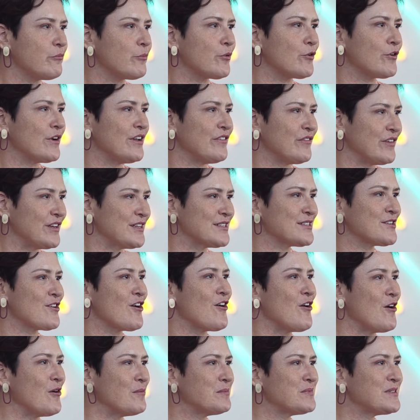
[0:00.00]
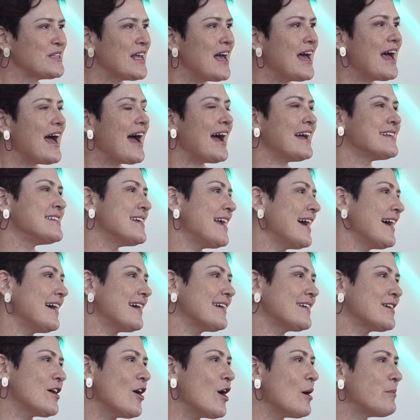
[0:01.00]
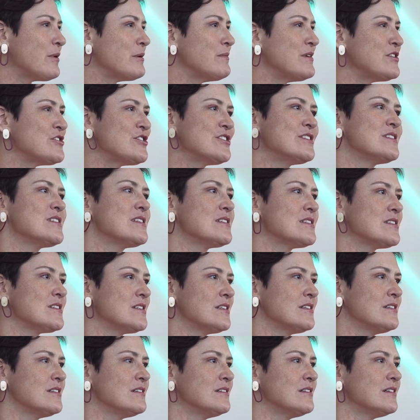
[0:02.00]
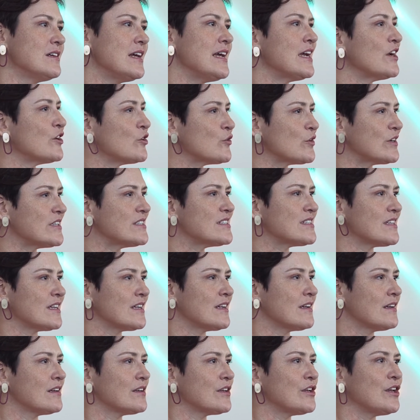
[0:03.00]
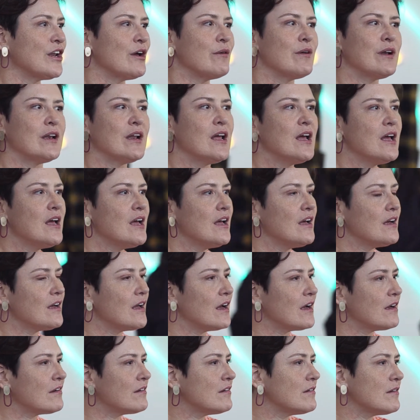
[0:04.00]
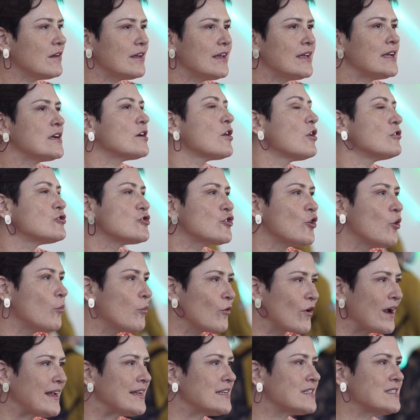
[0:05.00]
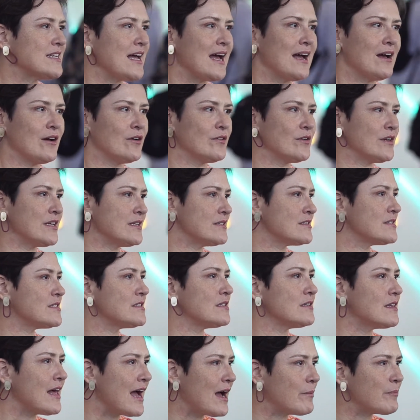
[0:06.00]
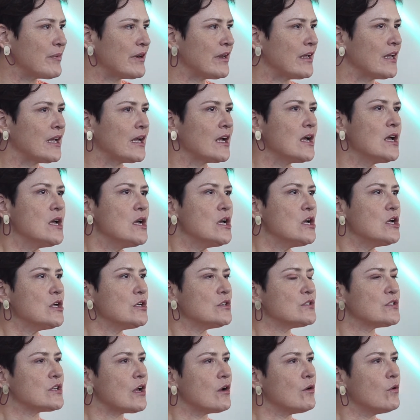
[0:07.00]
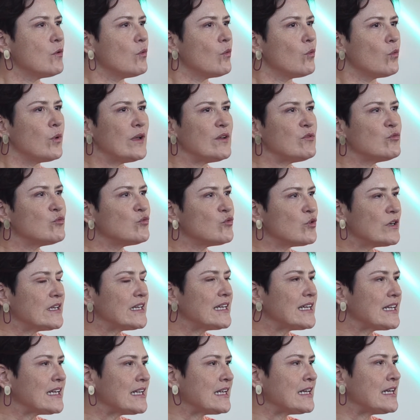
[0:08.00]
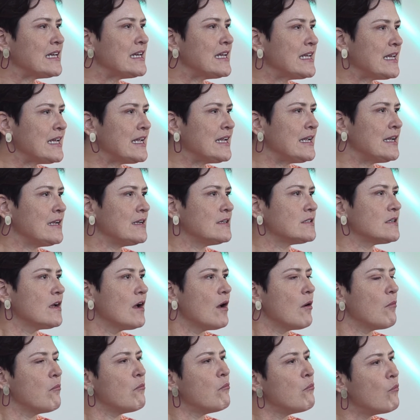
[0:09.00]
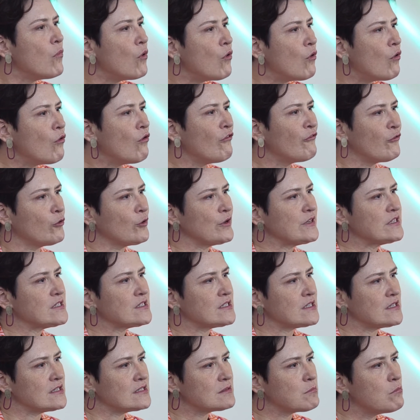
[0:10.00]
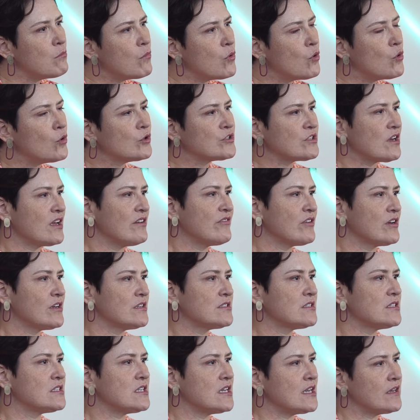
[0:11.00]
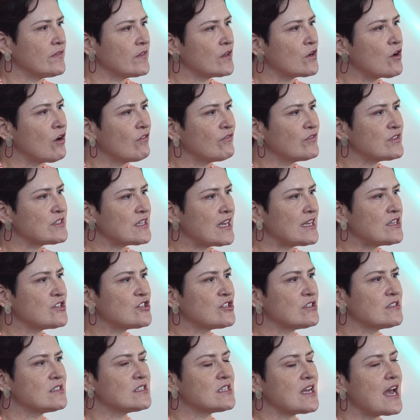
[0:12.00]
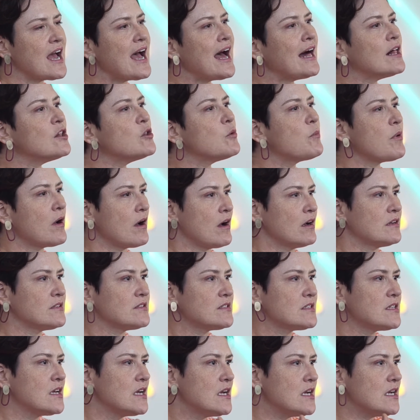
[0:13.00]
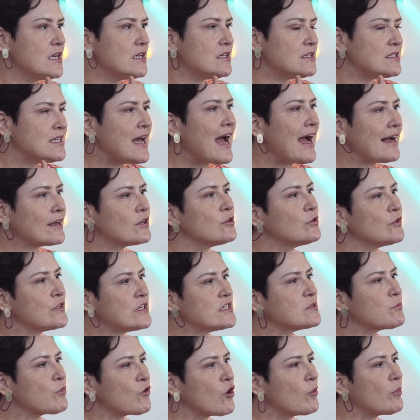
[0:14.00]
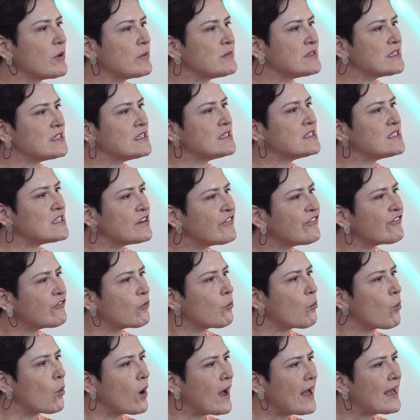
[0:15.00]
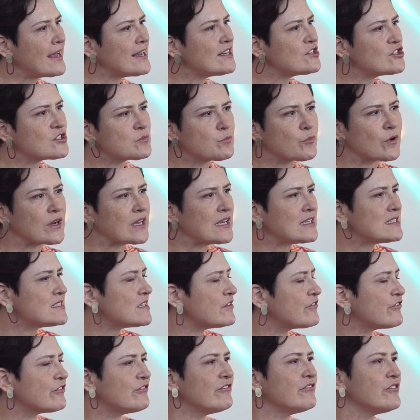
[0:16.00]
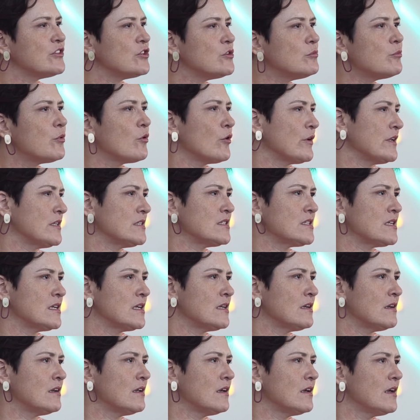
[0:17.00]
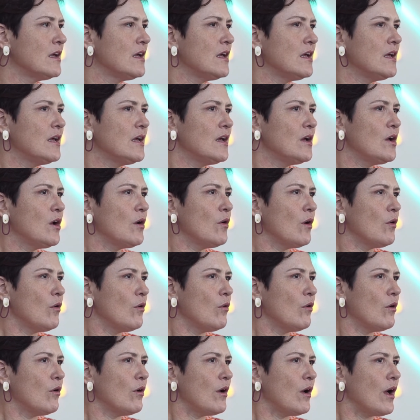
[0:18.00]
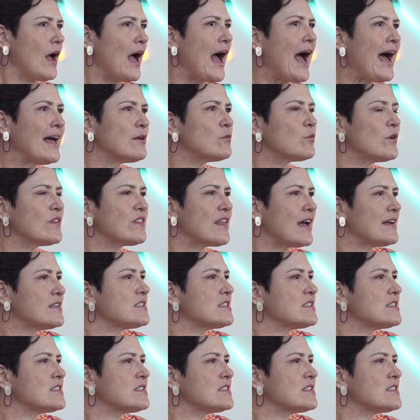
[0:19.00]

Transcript: previous COPs, and yet carbon emissions are still increasing, and ecological breakdown is still happening. So we really need more voices, more diversity in the conversations to help us tackle these problems in a different way, just bringing different viewpoints in. And with that